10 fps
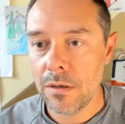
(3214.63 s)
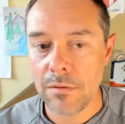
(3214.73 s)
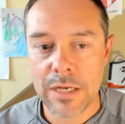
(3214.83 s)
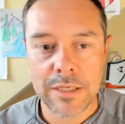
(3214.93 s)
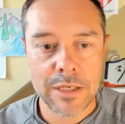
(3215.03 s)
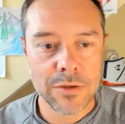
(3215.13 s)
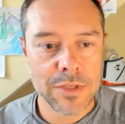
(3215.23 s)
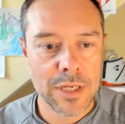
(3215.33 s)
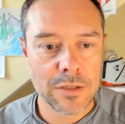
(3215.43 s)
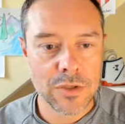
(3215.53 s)
Lairdinho
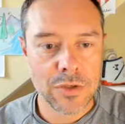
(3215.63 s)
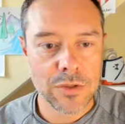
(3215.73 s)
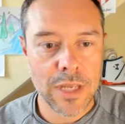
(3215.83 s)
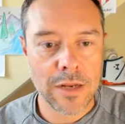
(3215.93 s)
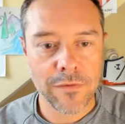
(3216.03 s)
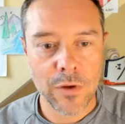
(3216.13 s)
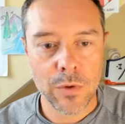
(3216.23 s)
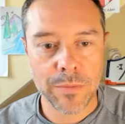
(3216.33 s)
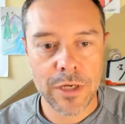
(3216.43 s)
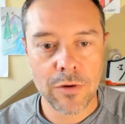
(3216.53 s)
said NFL
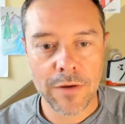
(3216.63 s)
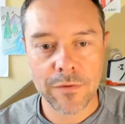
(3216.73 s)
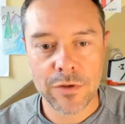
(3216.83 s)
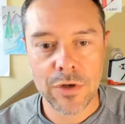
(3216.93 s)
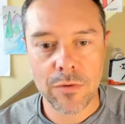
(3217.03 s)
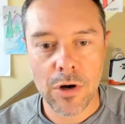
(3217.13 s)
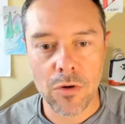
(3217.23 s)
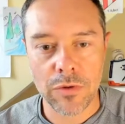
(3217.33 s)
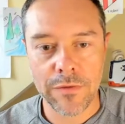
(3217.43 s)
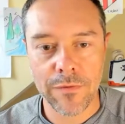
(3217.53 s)
will be great for Sorare.
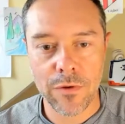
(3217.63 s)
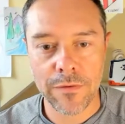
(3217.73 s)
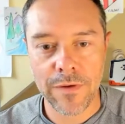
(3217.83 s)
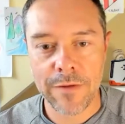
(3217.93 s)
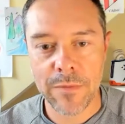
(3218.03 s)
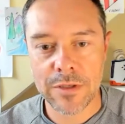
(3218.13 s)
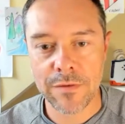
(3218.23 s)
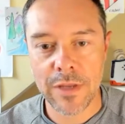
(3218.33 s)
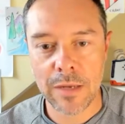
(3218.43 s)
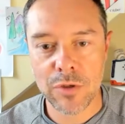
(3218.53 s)
Only 4 to 5 months
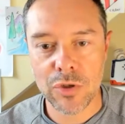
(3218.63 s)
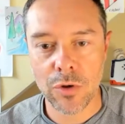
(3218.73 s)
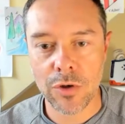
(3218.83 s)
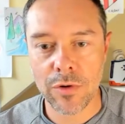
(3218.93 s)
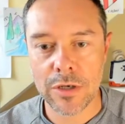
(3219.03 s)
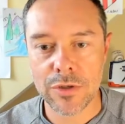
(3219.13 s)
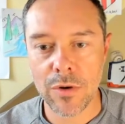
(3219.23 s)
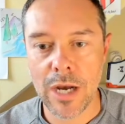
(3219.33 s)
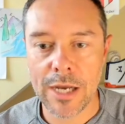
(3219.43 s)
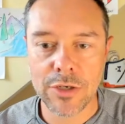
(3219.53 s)
of games, short career,
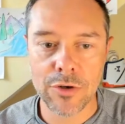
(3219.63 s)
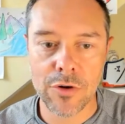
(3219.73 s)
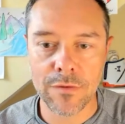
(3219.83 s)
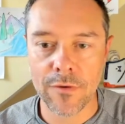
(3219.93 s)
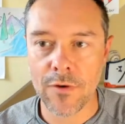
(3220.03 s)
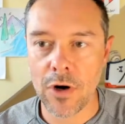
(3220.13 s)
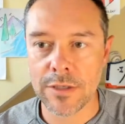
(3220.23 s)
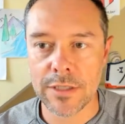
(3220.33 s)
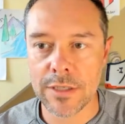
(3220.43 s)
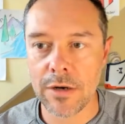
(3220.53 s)
so a high turnover of
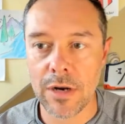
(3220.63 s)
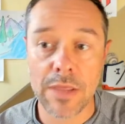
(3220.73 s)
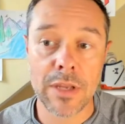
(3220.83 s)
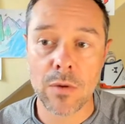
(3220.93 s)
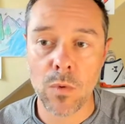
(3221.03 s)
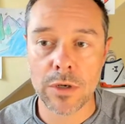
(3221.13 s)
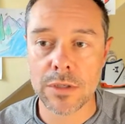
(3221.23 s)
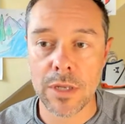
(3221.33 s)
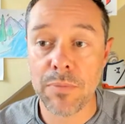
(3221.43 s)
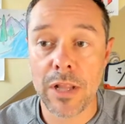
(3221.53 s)
cards, etc. I think it
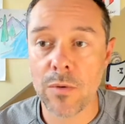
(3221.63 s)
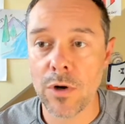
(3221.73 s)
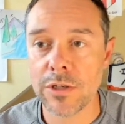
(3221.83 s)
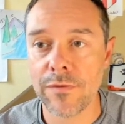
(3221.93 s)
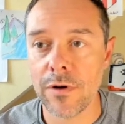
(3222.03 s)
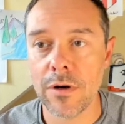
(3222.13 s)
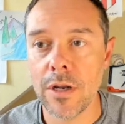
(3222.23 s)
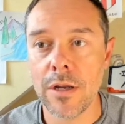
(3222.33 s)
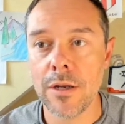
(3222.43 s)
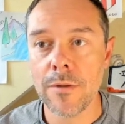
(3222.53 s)
works. It probably works
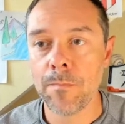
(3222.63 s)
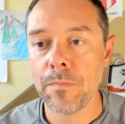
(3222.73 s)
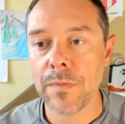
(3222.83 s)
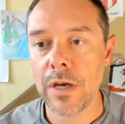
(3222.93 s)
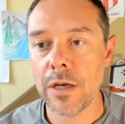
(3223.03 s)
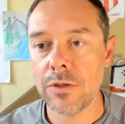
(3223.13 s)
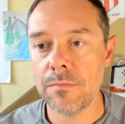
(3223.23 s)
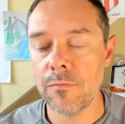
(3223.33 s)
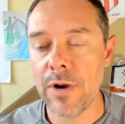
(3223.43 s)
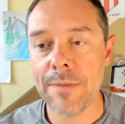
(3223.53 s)
for
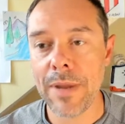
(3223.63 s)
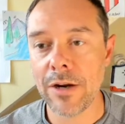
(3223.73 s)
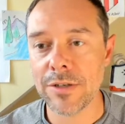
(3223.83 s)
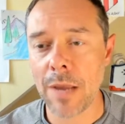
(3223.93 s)
Rainmakers.